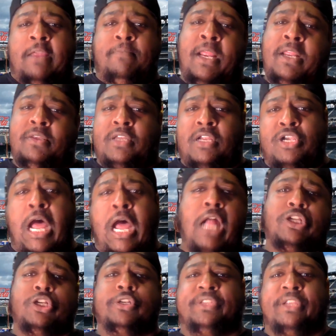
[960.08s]
beat the
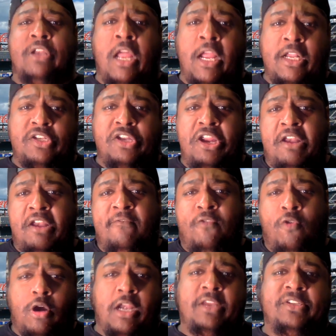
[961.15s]
Dodgers in
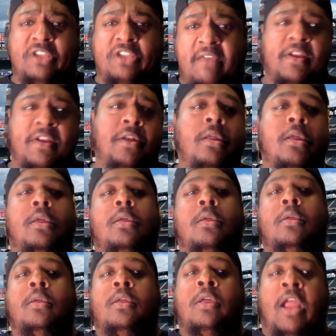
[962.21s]
1947,
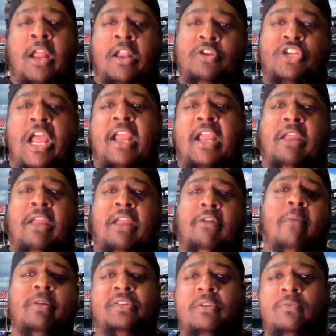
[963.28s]
and Jackie
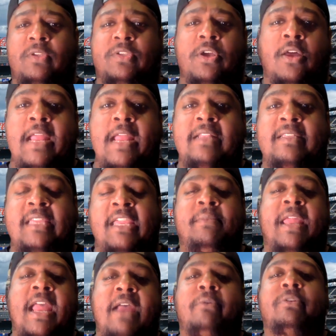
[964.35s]
Robinson was on that team.
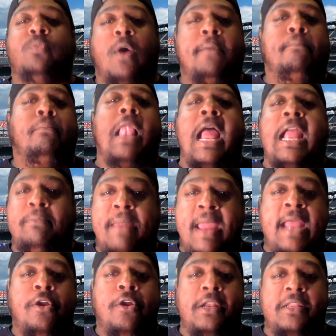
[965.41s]
Yeah, it was one black
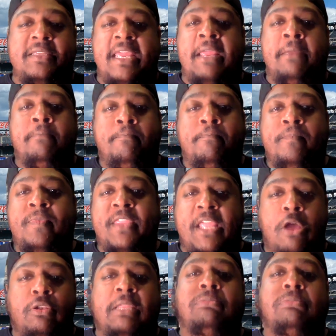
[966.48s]
man on a team, the
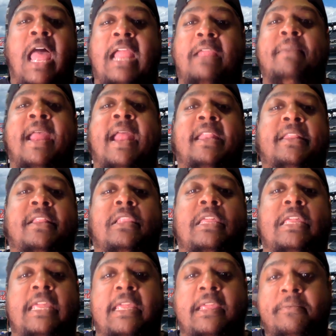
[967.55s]
only black man in the
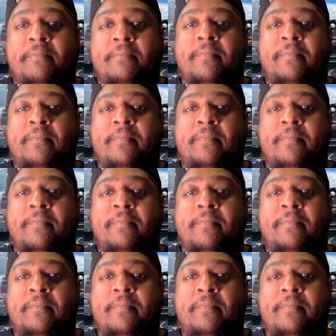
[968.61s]
league.